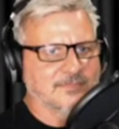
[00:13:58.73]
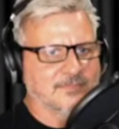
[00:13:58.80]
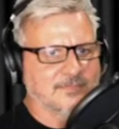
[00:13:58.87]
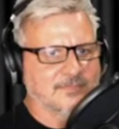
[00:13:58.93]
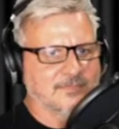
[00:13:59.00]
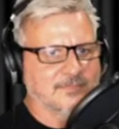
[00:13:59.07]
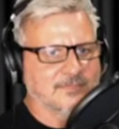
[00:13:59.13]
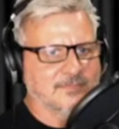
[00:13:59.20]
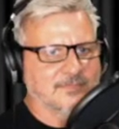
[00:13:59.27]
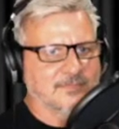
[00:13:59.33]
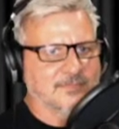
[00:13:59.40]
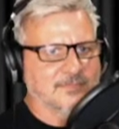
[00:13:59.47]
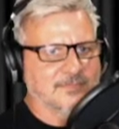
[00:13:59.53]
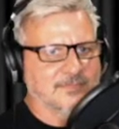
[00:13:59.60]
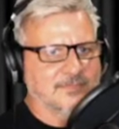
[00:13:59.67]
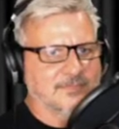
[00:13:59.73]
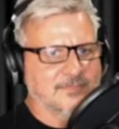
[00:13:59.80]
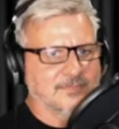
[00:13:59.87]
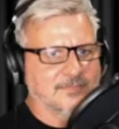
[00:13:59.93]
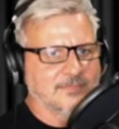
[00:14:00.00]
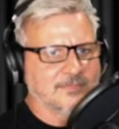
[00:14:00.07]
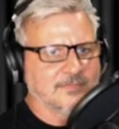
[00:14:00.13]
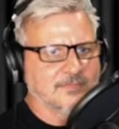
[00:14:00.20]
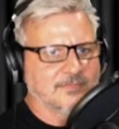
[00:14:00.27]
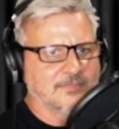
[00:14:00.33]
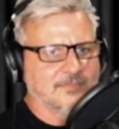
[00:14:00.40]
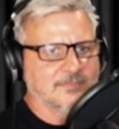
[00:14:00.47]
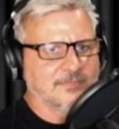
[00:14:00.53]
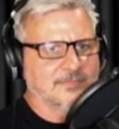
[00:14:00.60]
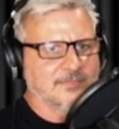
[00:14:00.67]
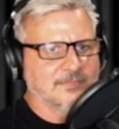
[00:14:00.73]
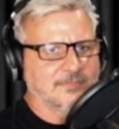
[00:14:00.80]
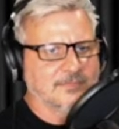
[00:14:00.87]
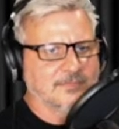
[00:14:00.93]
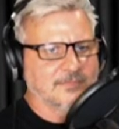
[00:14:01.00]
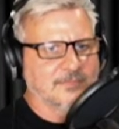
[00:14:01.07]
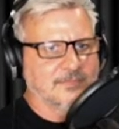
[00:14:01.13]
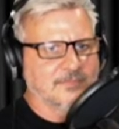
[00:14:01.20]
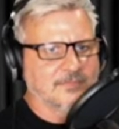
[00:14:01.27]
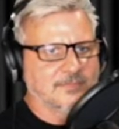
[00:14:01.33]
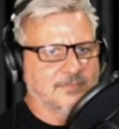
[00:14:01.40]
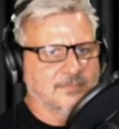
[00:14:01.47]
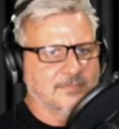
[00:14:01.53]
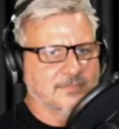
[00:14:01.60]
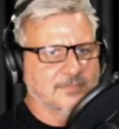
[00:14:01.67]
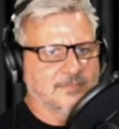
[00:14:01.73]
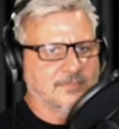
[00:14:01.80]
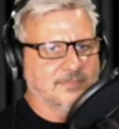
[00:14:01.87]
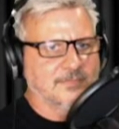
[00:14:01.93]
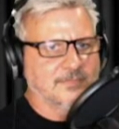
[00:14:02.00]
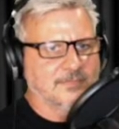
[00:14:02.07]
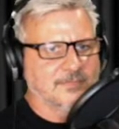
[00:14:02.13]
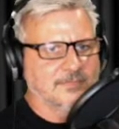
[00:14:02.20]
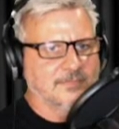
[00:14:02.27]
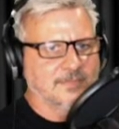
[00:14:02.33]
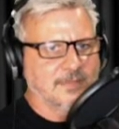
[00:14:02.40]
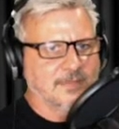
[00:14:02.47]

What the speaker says: No words are spoken by the person on screen.